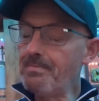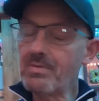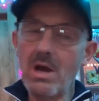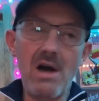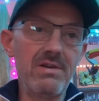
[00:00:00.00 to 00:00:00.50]

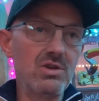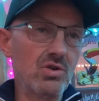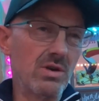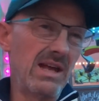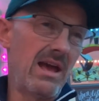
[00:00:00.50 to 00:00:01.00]

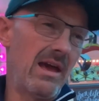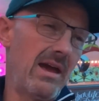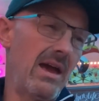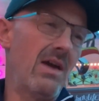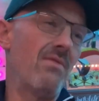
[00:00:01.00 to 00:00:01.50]
enjoyed
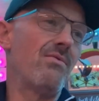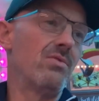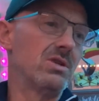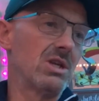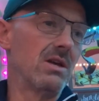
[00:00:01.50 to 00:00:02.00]
every
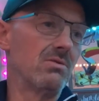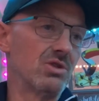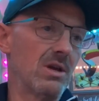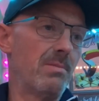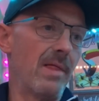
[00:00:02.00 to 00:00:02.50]
single
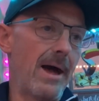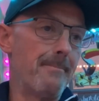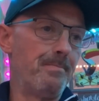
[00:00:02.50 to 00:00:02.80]
sip of that.